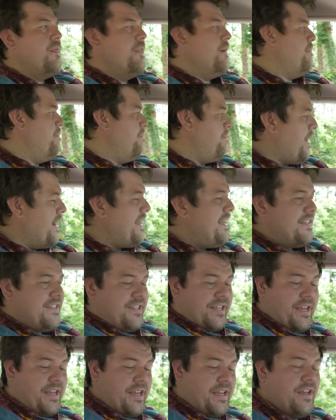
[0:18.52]
the
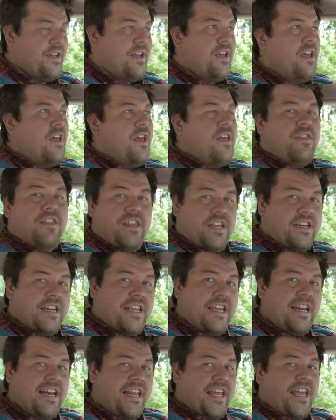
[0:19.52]
mighty, the
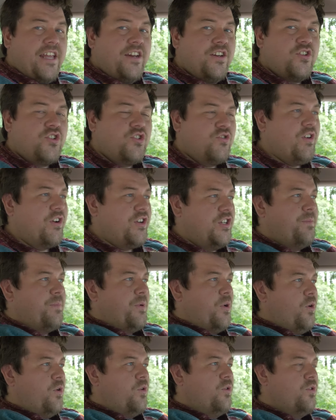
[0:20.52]
nearly
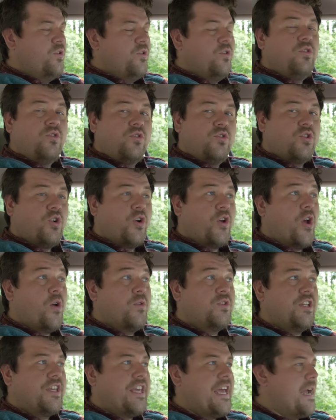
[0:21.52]
indestructible
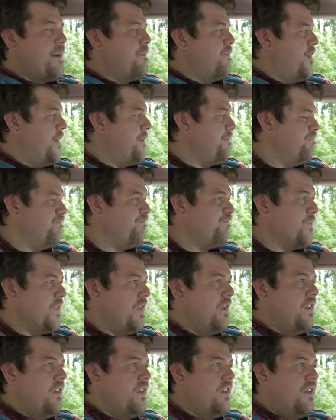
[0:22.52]
Toyota Camry.
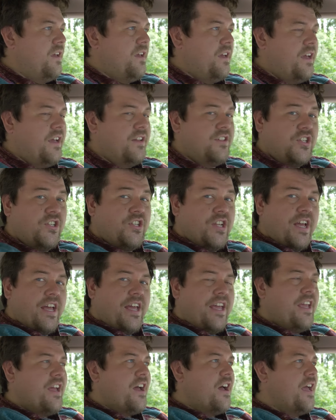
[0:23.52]
And
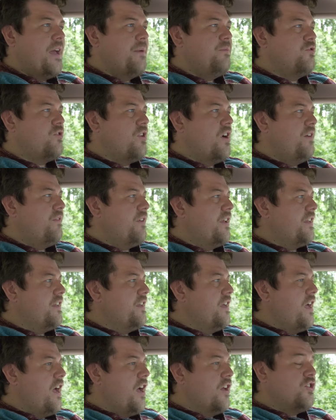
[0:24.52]
today I am
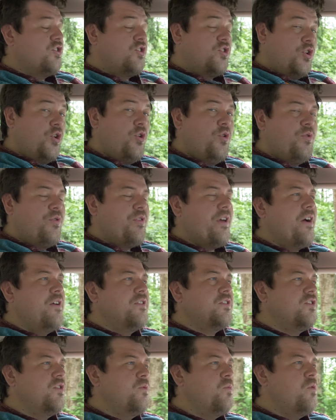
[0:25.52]
driving a
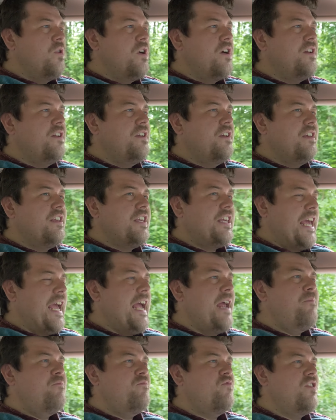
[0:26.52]
2001
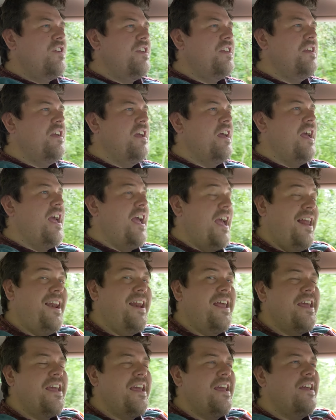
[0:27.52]
Camry
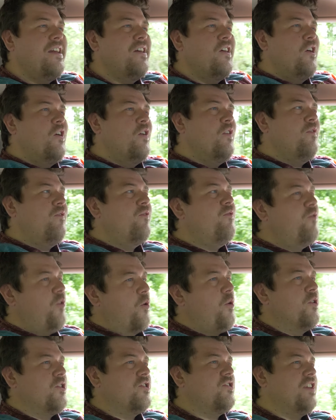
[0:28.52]
LE
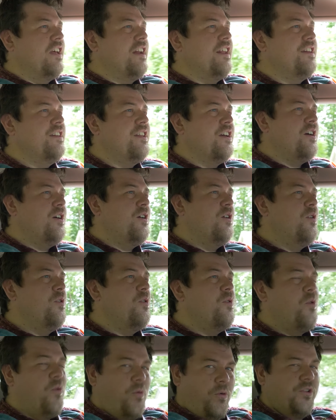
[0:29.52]
4-cylinder
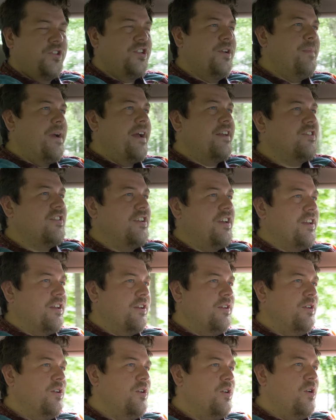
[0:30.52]
automatic.
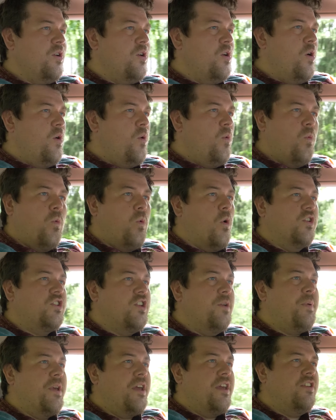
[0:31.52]

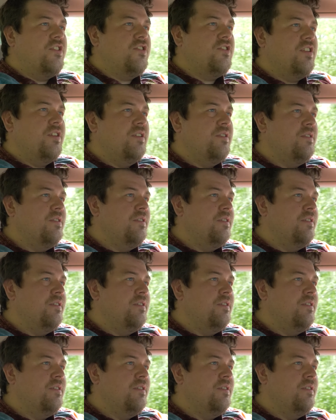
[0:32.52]
What a beast.